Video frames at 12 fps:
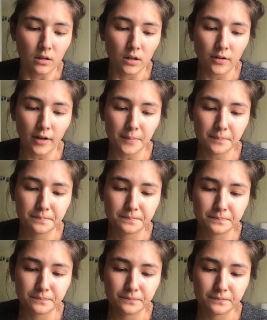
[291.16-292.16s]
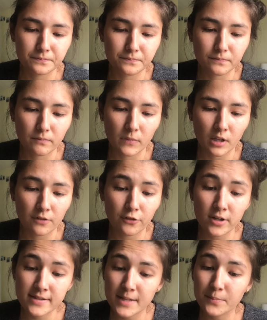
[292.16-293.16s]
Okay. For
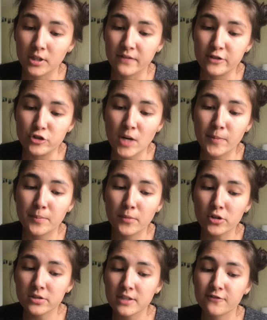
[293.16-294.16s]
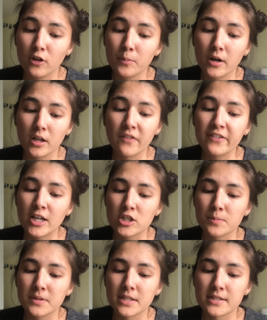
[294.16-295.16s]
example, if you drop a mostly full bottle of ketchup
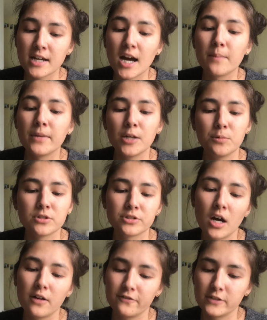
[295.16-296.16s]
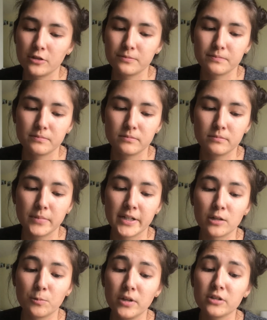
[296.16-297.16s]
in the tub, it will not float, but
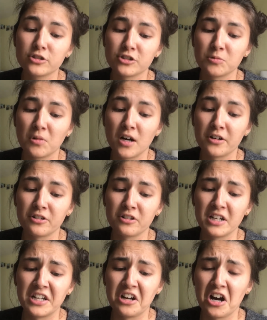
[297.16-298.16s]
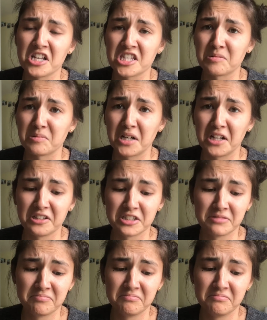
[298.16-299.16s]
it will turn the water an awesome color.
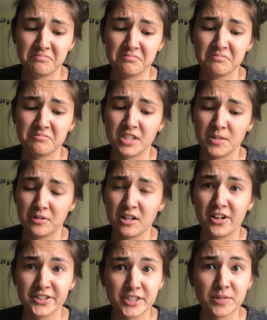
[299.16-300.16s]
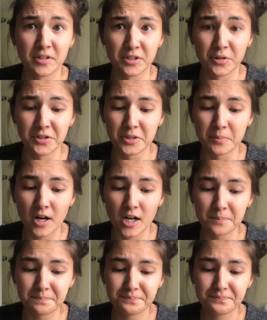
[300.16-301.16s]
It will also annoy your
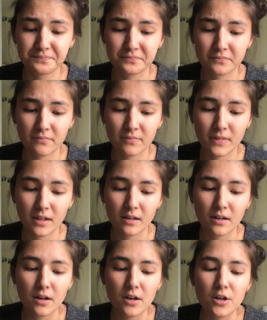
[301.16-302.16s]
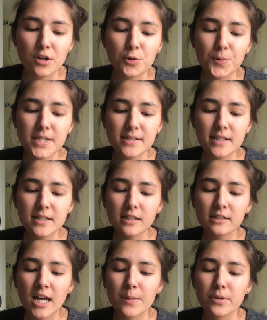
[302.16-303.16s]
mom. We stayed at the
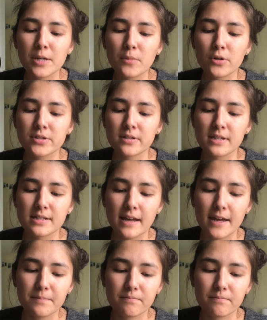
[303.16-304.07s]
library most of the day.